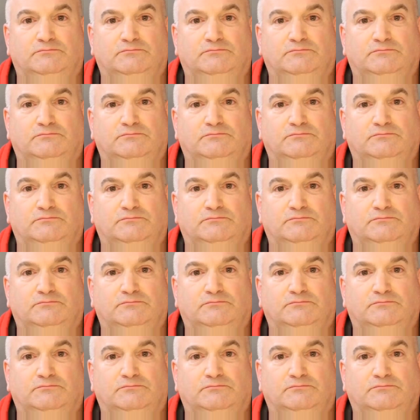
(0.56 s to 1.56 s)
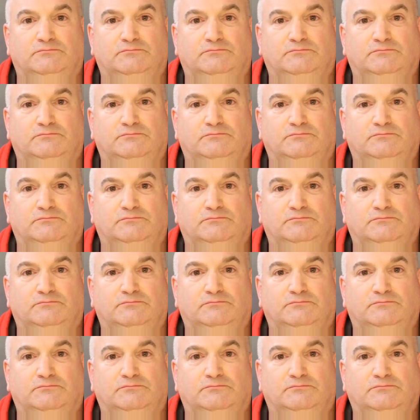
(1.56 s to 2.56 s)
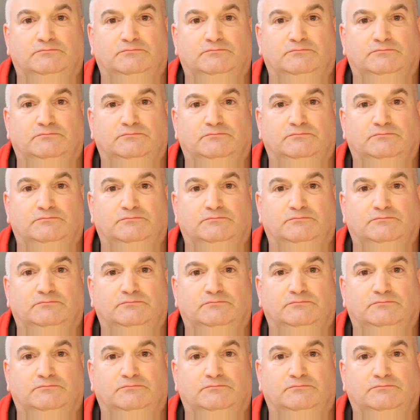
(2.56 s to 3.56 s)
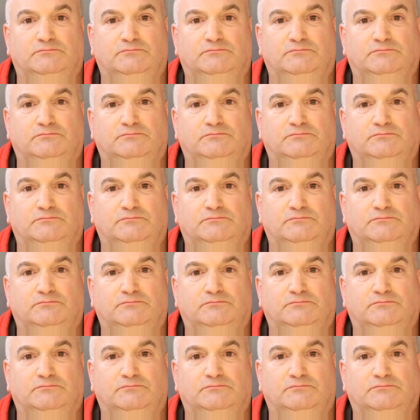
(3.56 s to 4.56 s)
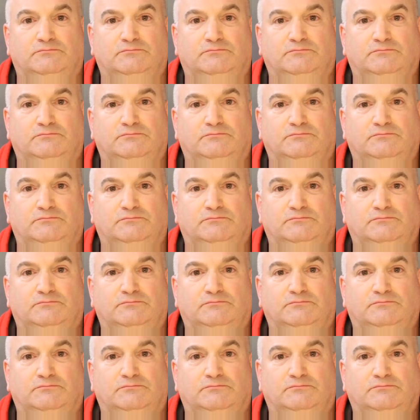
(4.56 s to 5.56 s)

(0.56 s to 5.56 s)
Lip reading: This is a still picture; no speech is visible.